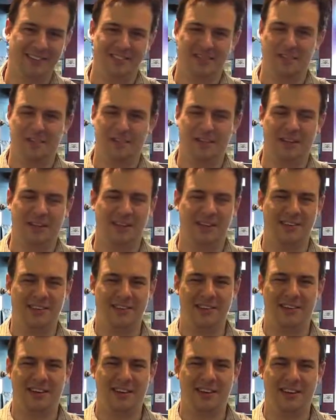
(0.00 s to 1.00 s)
simply I
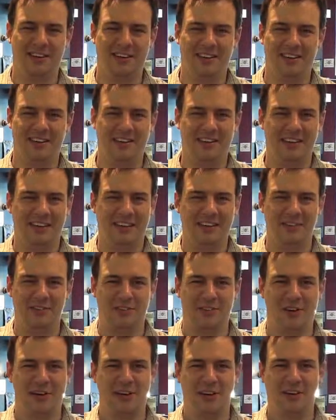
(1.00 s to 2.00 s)
saw at
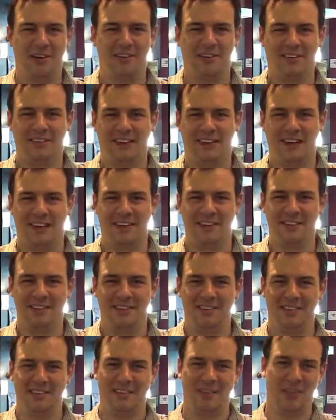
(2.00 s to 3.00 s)
H&R got the